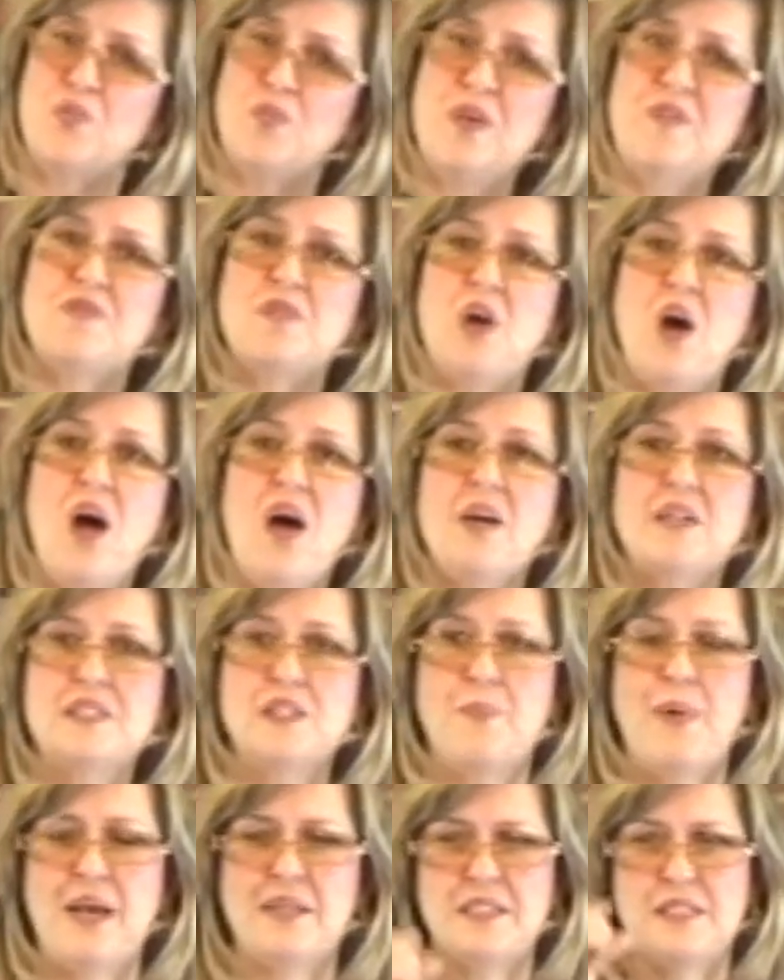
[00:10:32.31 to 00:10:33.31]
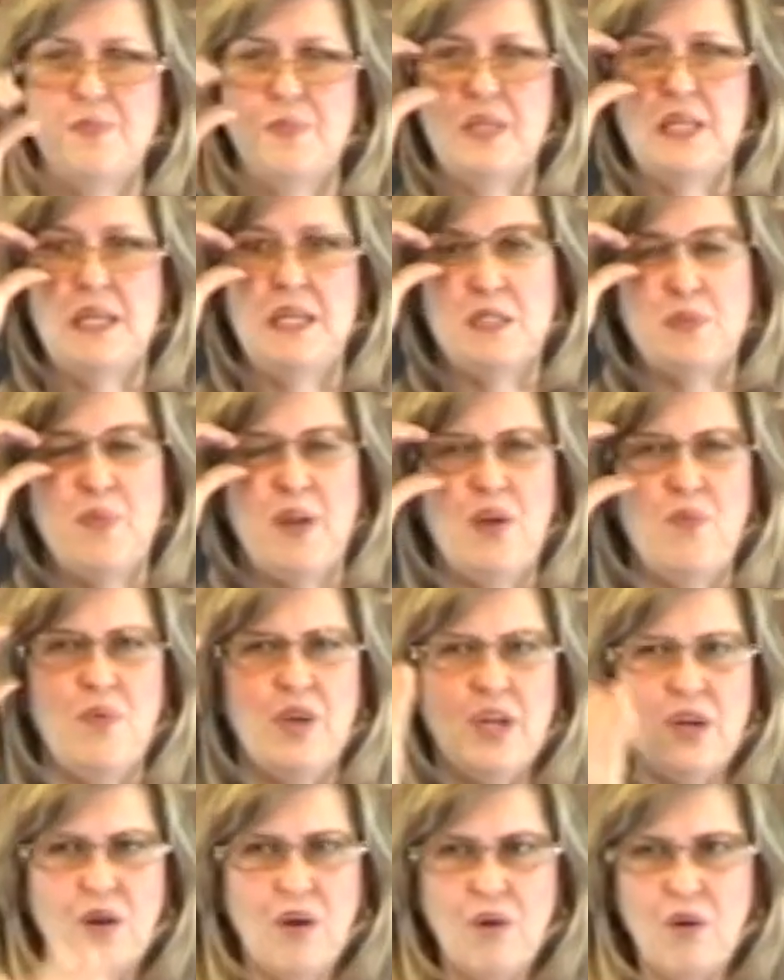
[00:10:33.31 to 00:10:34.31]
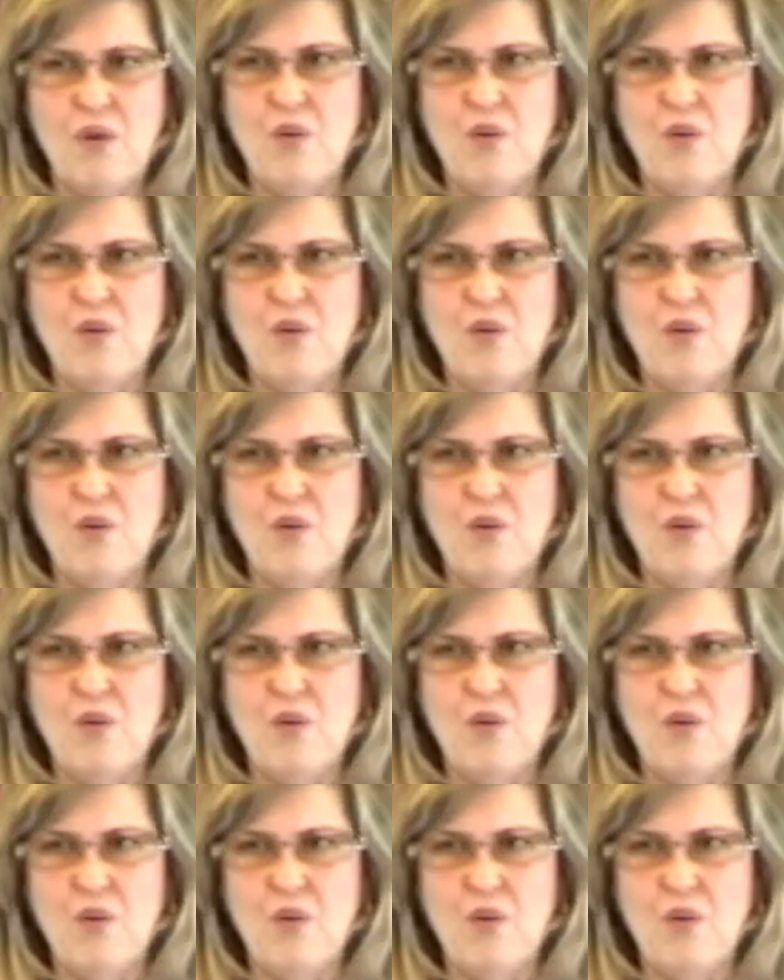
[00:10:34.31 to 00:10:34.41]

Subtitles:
We've talked about some of these, but I want to go